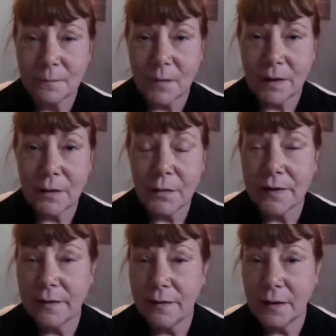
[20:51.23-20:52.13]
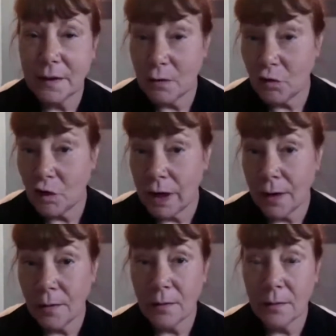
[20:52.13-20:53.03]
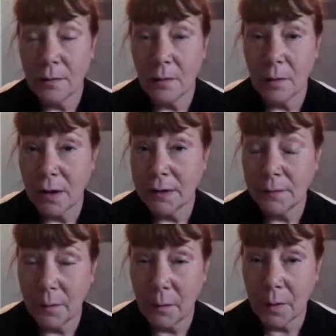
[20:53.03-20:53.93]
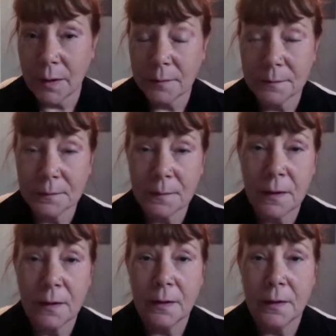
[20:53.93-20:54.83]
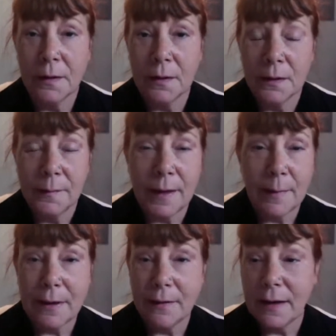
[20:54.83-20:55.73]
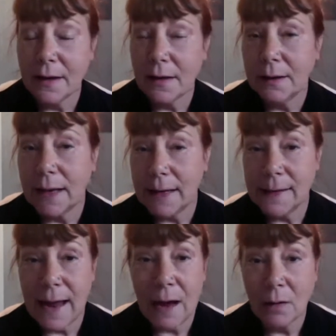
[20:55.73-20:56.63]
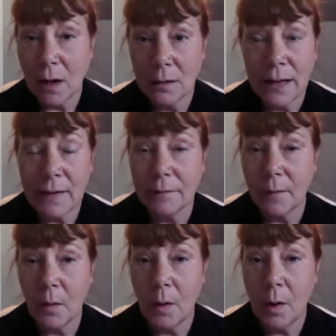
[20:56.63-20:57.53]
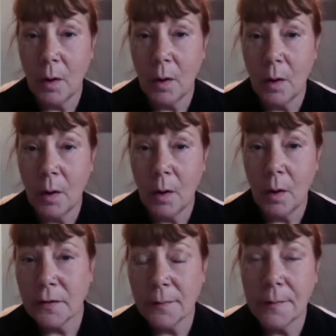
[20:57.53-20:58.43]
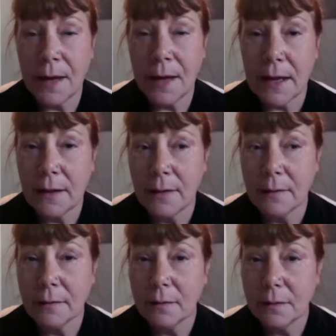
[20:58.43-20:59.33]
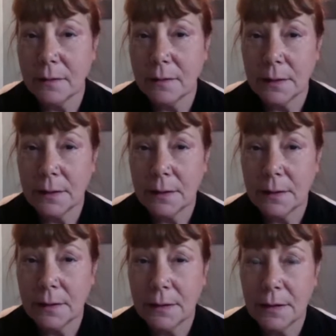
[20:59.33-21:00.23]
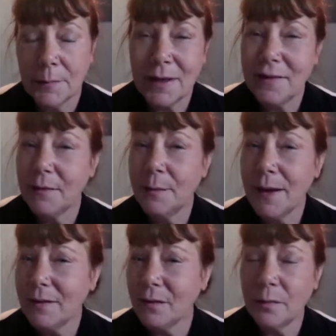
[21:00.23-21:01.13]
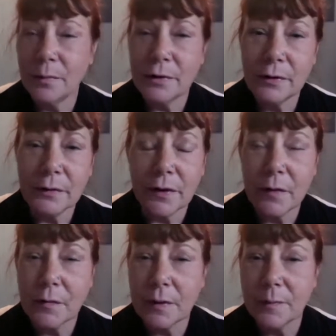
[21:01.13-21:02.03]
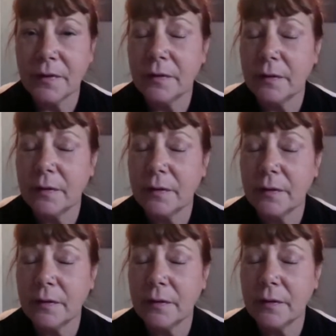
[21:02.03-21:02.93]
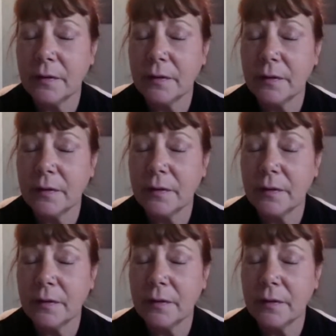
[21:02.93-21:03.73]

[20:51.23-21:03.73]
You can sit in a chair or on the floor. Maybe take a lay down on that floor or on your bed. But it's best to put yourself in a position in